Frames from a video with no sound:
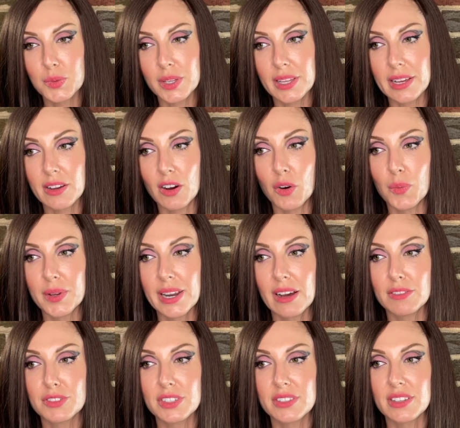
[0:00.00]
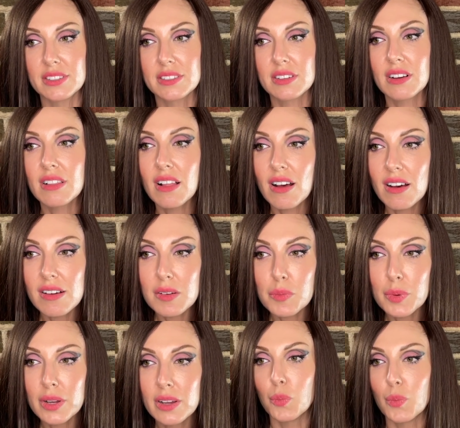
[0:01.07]
we like all went out to this
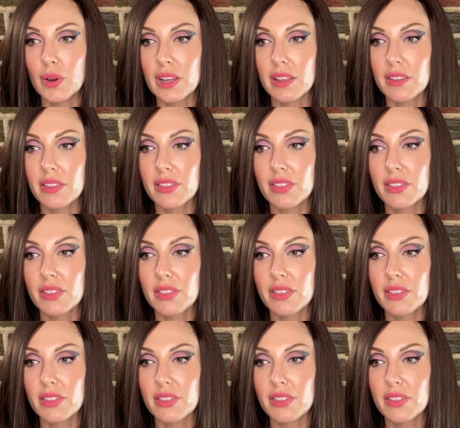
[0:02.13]
club with